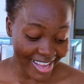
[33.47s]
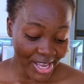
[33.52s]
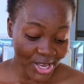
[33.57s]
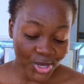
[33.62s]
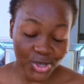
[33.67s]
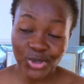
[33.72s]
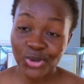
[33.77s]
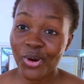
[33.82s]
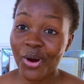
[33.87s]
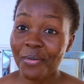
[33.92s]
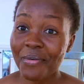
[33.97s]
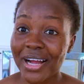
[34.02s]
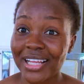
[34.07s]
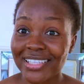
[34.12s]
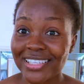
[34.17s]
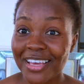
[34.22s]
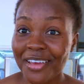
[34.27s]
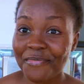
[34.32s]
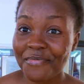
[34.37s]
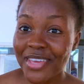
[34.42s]
You should come and
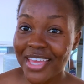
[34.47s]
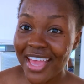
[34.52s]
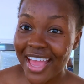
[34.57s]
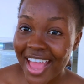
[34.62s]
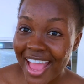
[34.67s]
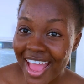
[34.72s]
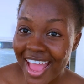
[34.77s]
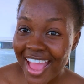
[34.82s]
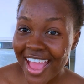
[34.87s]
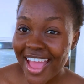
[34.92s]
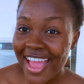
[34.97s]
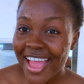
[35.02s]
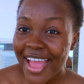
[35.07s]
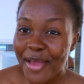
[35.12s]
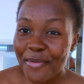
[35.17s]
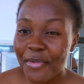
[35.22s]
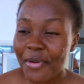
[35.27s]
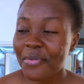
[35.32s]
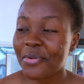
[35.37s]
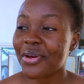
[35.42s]
tell me,
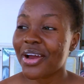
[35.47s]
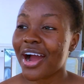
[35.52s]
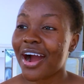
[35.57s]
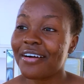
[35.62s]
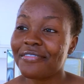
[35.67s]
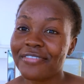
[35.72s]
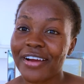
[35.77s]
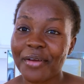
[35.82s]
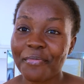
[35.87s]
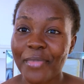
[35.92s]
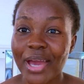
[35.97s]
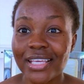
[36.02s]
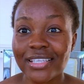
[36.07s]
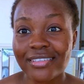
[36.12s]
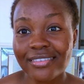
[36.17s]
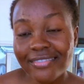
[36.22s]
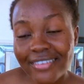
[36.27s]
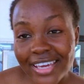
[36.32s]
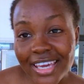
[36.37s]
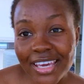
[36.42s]
maybe you can't find my
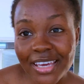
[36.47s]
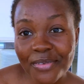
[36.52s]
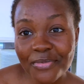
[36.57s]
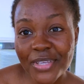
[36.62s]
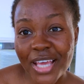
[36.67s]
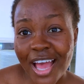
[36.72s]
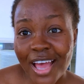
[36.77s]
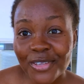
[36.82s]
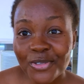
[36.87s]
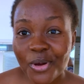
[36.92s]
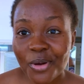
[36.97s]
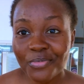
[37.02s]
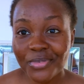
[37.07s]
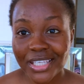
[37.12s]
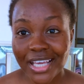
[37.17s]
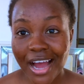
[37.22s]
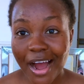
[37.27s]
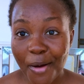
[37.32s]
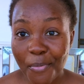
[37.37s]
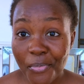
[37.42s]
script,
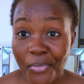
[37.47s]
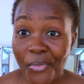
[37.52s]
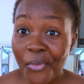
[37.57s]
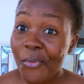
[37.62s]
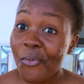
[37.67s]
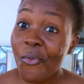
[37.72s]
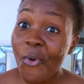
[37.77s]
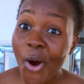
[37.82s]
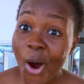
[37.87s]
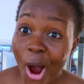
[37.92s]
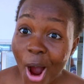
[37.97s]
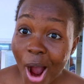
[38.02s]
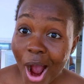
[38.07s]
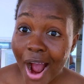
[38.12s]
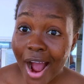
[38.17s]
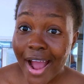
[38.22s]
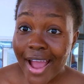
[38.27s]
something happened. Whoa.